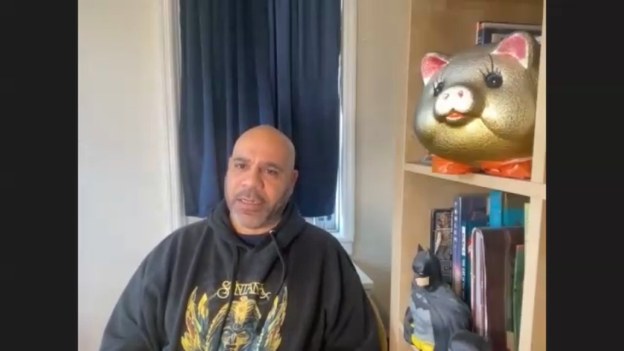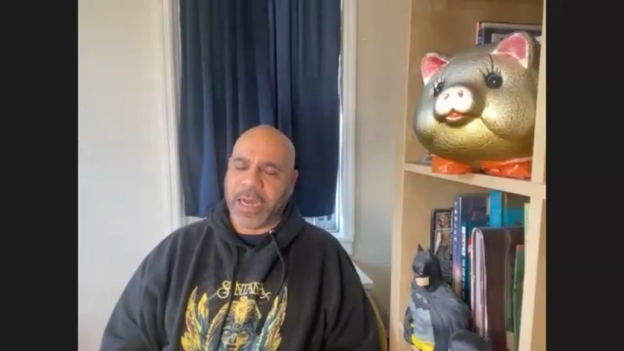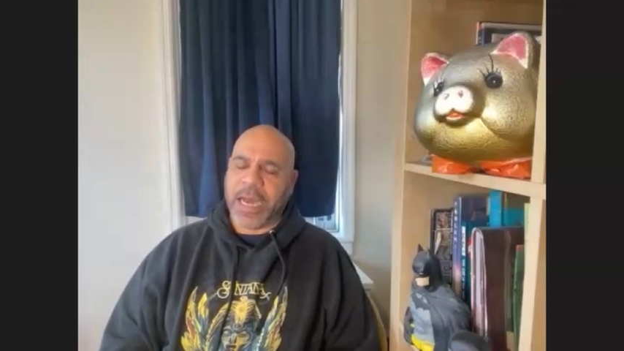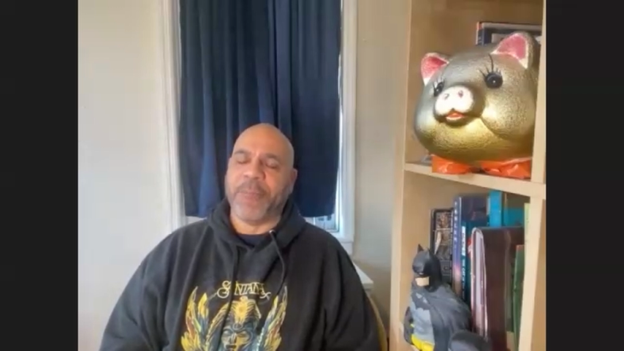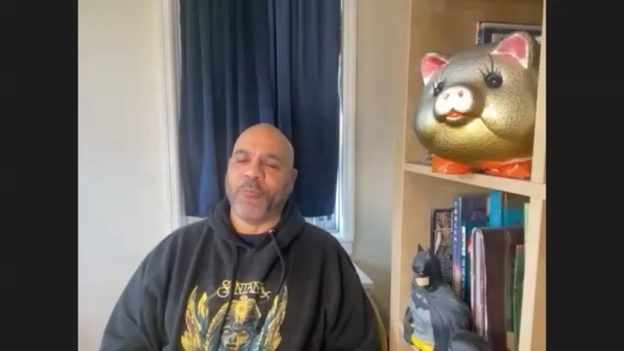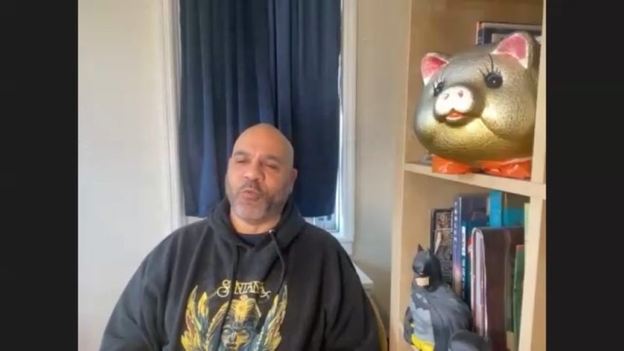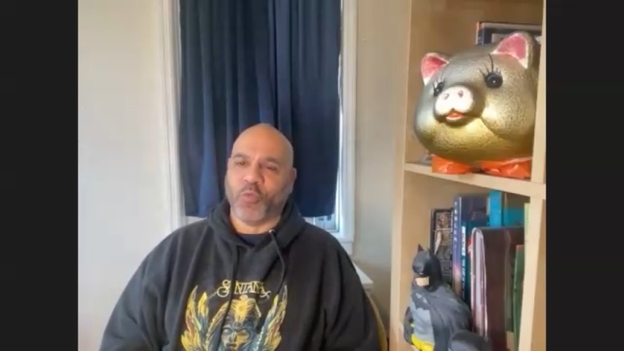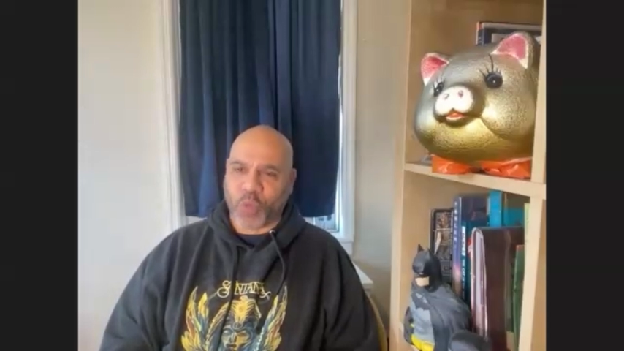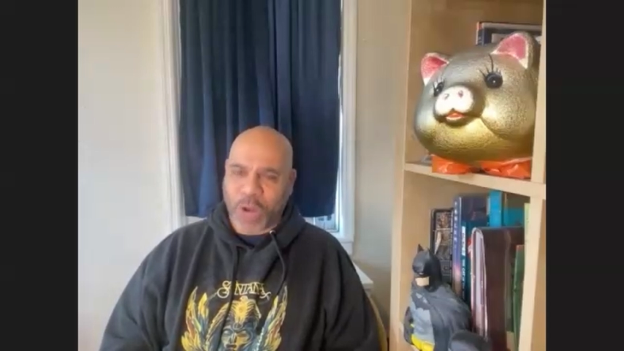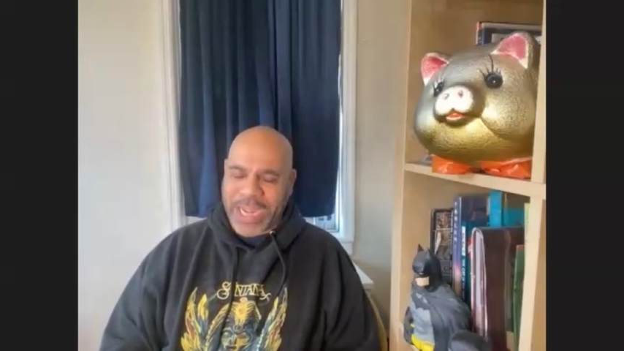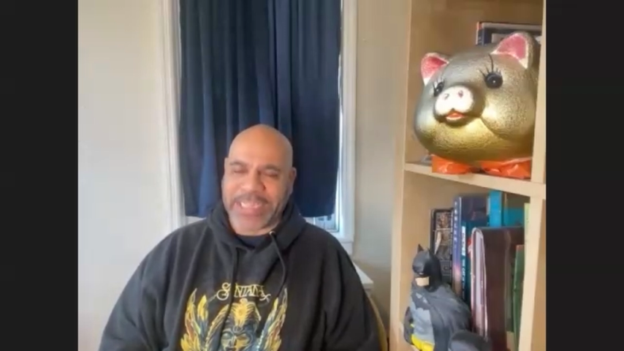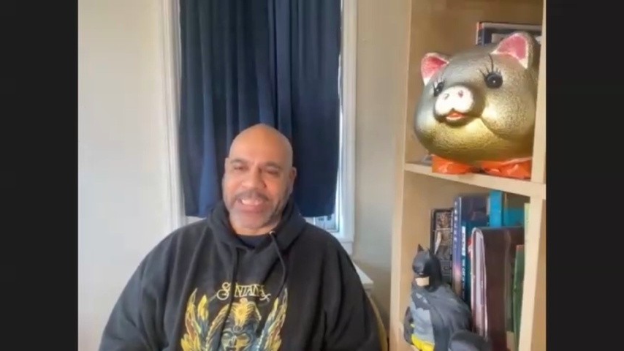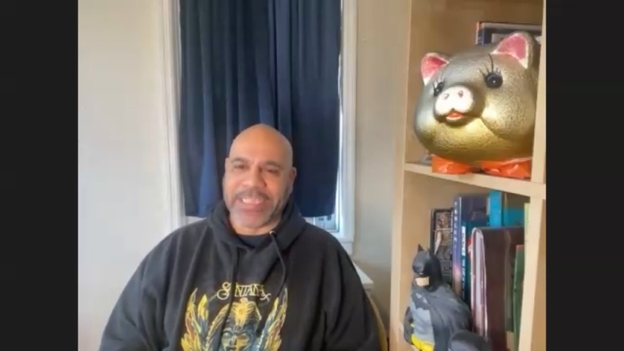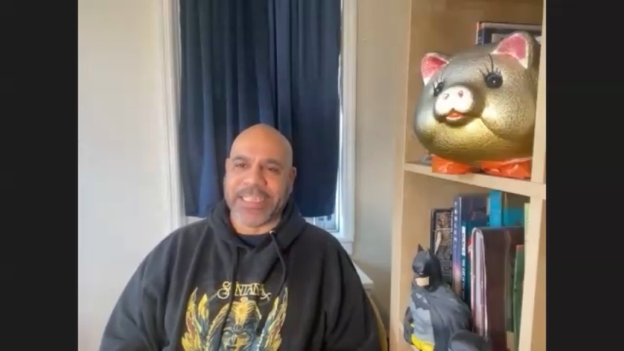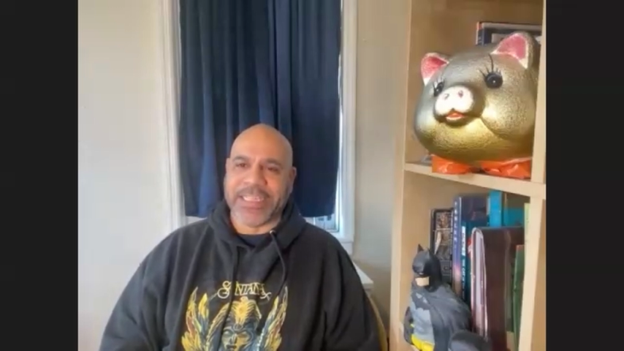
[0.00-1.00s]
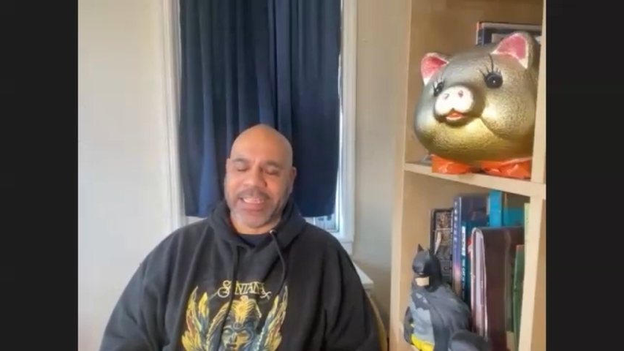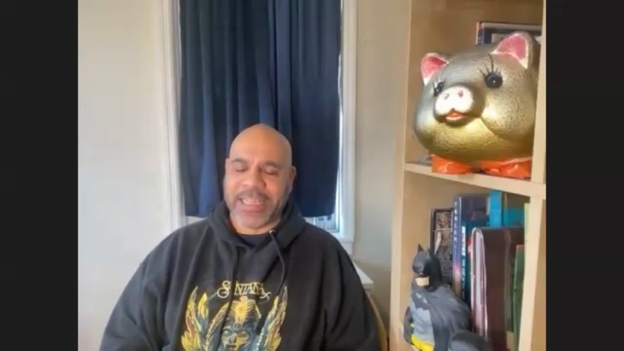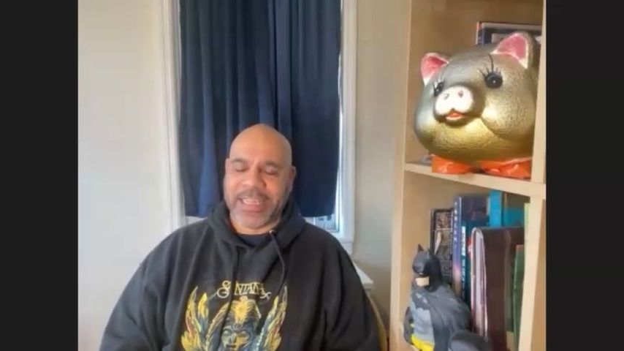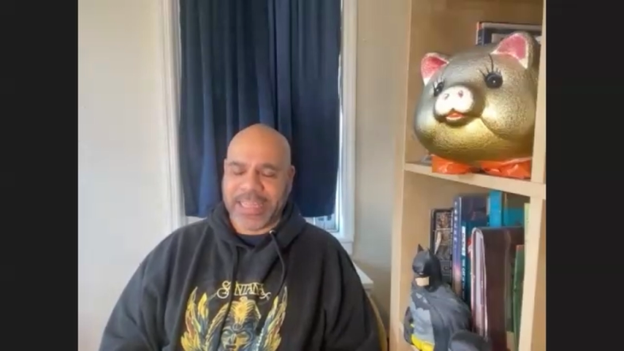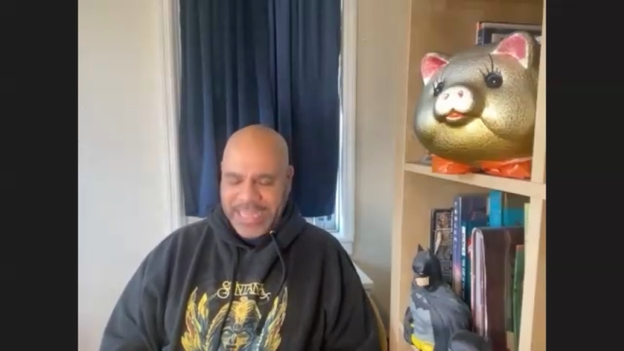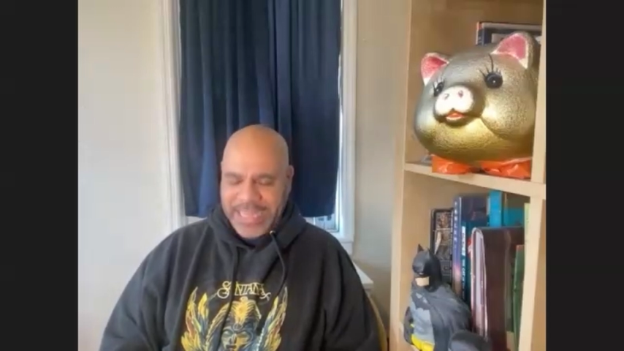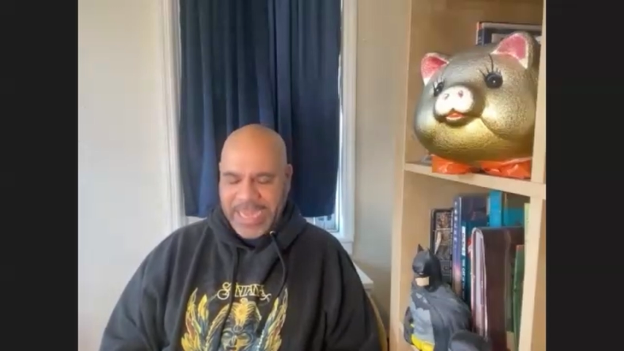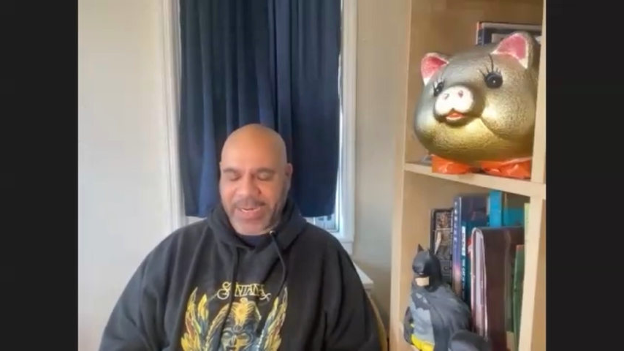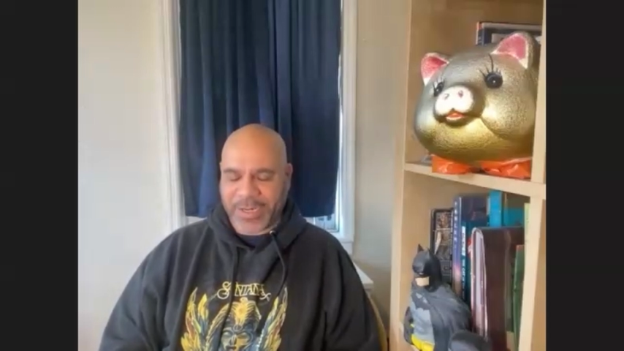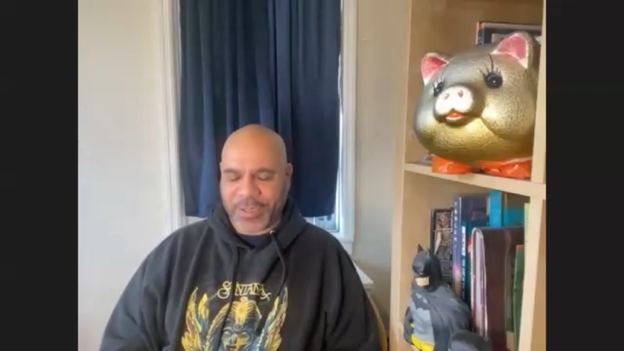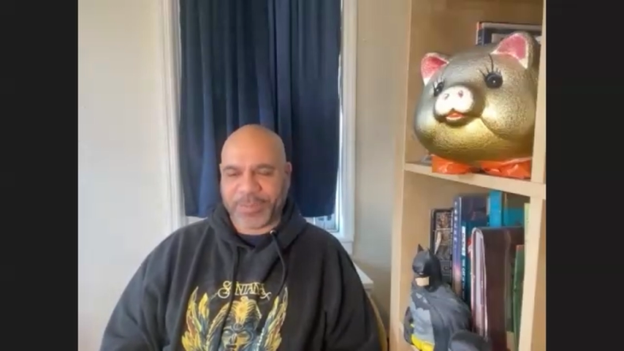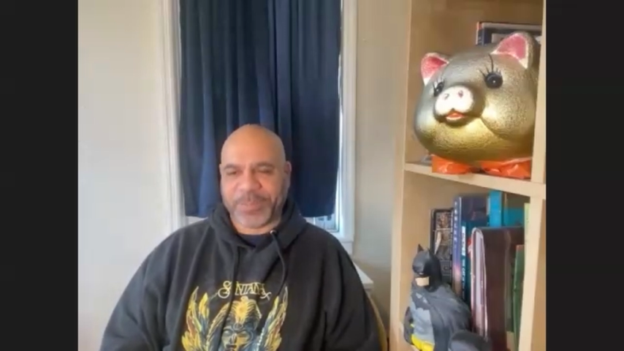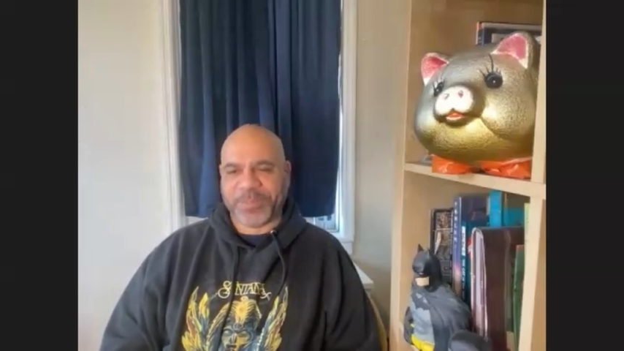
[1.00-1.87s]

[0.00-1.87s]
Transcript: I'm right there.